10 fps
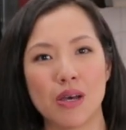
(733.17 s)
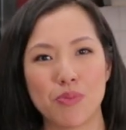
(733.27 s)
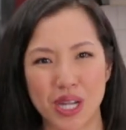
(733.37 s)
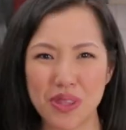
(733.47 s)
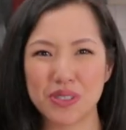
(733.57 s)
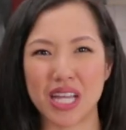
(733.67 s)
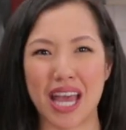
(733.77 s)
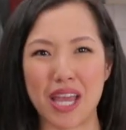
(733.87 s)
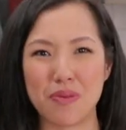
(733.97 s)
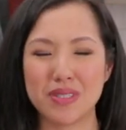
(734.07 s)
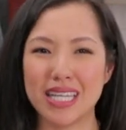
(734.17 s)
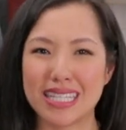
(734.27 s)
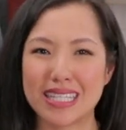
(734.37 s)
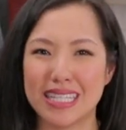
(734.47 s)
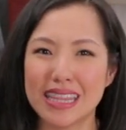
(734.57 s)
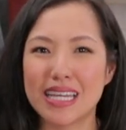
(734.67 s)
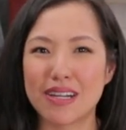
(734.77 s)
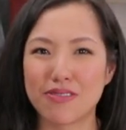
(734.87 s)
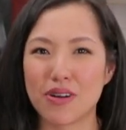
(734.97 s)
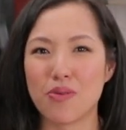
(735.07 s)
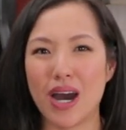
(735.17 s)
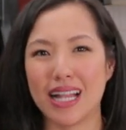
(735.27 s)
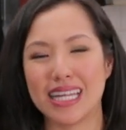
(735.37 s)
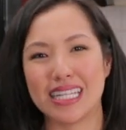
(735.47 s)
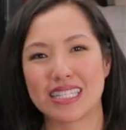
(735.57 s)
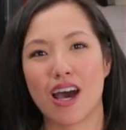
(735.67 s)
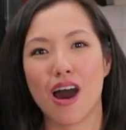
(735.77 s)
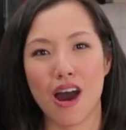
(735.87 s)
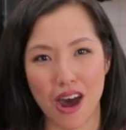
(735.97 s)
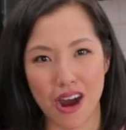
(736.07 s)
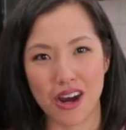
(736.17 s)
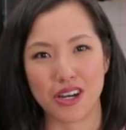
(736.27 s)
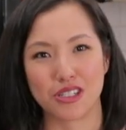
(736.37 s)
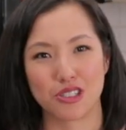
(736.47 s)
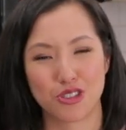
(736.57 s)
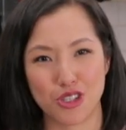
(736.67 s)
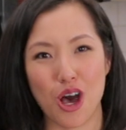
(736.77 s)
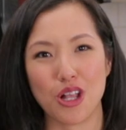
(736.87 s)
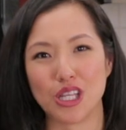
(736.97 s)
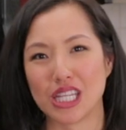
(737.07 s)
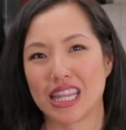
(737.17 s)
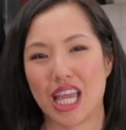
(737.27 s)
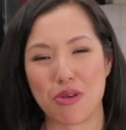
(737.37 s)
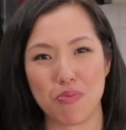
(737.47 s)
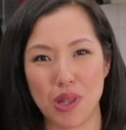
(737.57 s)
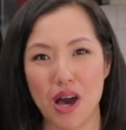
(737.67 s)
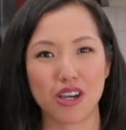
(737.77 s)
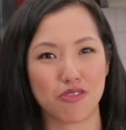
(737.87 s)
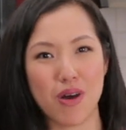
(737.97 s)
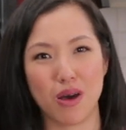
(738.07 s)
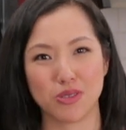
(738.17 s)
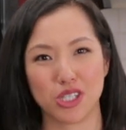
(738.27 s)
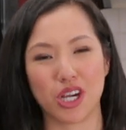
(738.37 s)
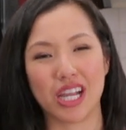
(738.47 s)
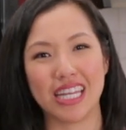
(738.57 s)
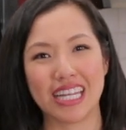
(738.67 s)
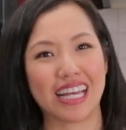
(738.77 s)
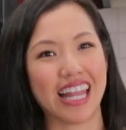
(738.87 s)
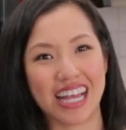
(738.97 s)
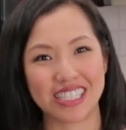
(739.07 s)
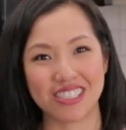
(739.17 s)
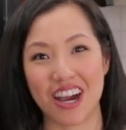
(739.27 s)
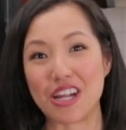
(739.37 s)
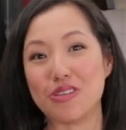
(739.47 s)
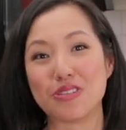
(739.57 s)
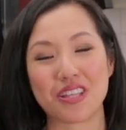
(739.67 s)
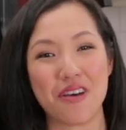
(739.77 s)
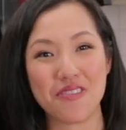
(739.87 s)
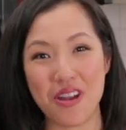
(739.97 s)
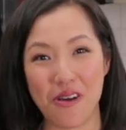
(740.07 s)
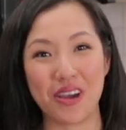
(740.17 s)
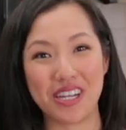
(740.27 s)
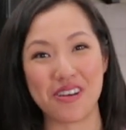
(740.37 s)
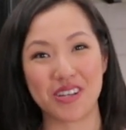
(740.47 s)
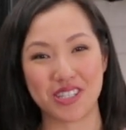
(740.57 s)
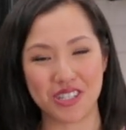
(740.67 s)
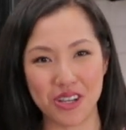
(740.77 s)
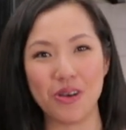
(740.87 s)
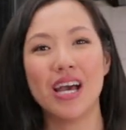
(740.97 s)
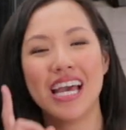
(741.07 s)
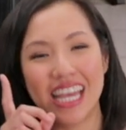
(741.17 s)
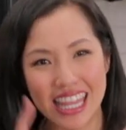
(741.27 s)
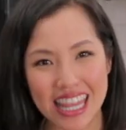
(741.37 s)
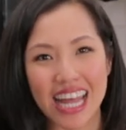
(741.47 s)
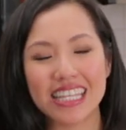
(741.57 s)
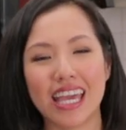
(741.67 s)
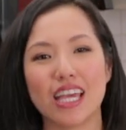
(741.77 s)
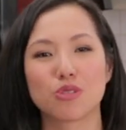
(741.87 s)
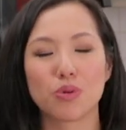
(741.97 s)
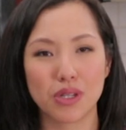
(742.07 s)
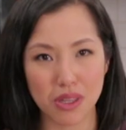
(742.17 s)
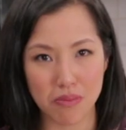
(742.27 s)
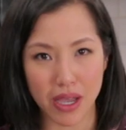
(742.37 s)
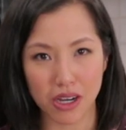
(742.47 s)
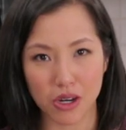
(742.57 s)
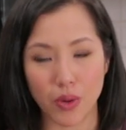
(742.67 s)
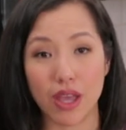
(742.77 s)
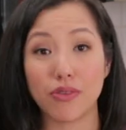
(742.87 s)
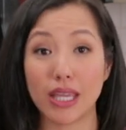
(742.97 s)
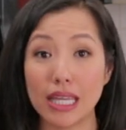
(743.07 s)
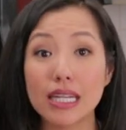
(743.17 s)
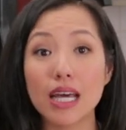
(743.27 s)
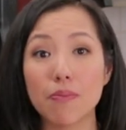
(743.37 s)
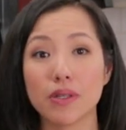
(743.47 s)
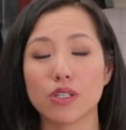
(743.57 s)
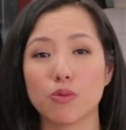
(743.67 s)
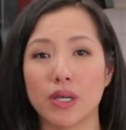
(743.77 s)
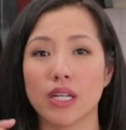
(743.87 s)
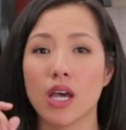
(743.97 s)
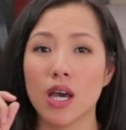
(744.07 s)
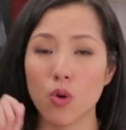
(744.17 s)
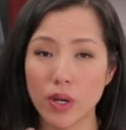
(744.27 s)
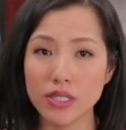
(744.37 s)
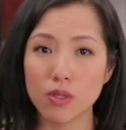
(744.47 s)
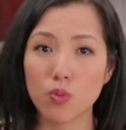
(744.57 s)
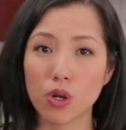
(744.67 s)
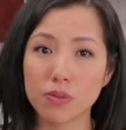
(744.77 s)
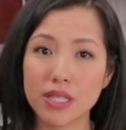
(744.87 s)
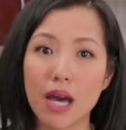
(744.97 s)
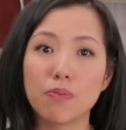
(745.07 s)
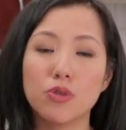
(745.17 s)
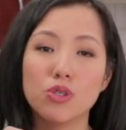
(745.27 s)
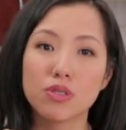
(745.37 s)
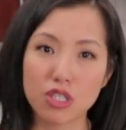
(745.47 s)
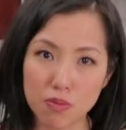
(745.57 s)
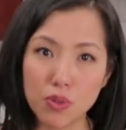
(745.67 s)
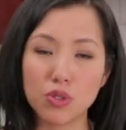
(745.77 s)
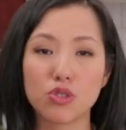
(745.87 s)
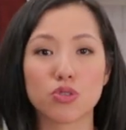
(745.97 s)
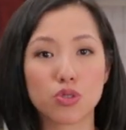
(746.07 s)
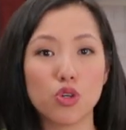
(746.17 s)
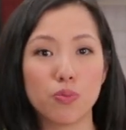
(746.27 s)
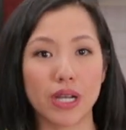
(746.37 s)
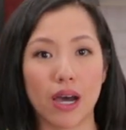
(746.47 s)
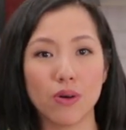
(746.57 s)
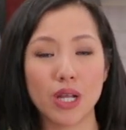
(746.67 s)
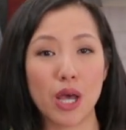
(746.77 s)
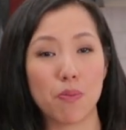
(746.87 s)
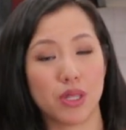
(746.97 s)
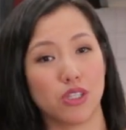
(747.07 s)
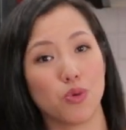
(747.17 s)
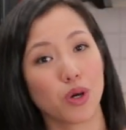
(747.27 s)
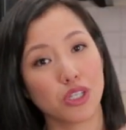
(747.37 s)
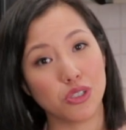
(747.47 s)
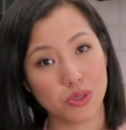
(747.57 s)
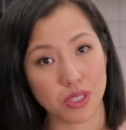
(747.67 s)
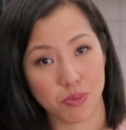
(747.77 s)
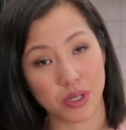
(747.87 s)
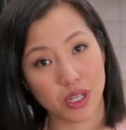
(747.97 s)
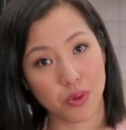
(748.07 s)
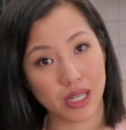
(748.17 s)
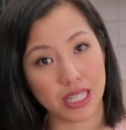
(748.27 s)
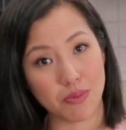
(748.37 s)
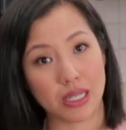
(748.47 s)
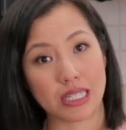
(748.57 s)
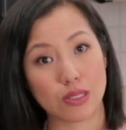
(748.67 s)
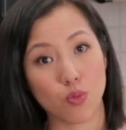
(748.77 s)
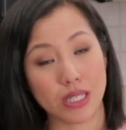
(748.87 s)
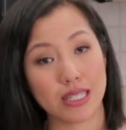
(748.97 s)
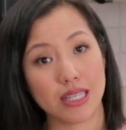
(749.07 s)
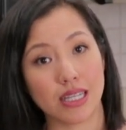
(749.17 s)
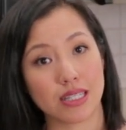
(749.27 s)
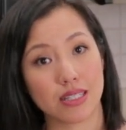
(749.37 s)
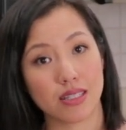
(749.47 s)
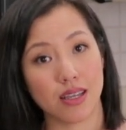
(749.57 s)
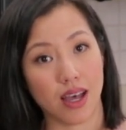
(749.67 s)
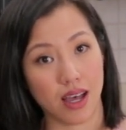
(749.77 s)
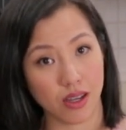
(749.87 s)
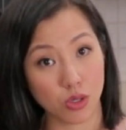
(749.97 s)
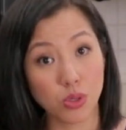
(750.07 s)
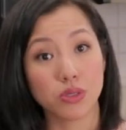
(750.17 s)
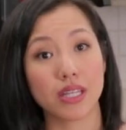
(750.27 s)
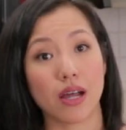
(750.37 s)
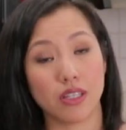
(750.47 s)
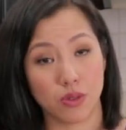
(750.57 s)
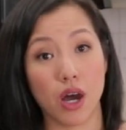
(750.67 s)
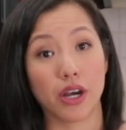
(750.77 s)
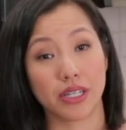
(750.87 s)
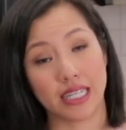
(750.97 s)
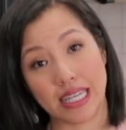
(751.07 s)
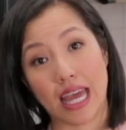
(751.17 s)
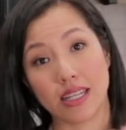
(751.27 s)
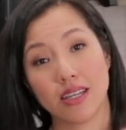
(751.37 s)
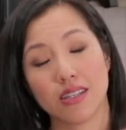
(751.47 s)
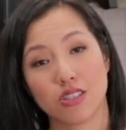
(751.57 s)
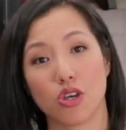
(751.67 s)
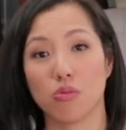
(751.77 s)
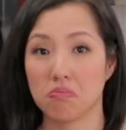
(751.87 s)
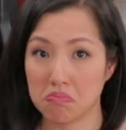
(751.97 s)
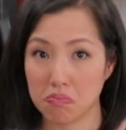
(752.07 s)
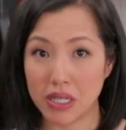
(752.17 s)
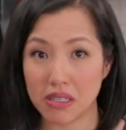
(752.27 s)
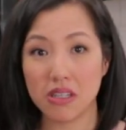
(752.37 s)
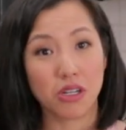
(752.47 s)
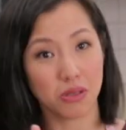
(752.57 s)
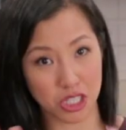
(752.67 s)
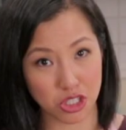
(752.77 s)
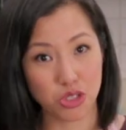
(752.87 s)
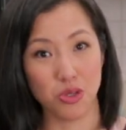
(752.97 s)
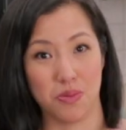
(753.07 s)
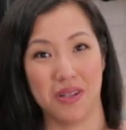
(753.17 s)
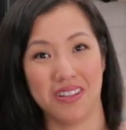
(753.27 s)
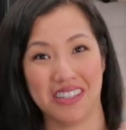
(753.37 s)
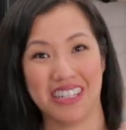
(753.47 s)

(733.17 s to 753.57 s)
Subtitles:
But other times it sits there for a while and it's hard, solid, like block of palm sugar in a glass jar and you just have no idea what to do. In that case, put it in the microwave, heat it up a little bit. Once it warms up, use a spoon to scoop it out, but then you want to use it pretty quickly because once it cools down, it'll harden again. So, but you know, it's doable.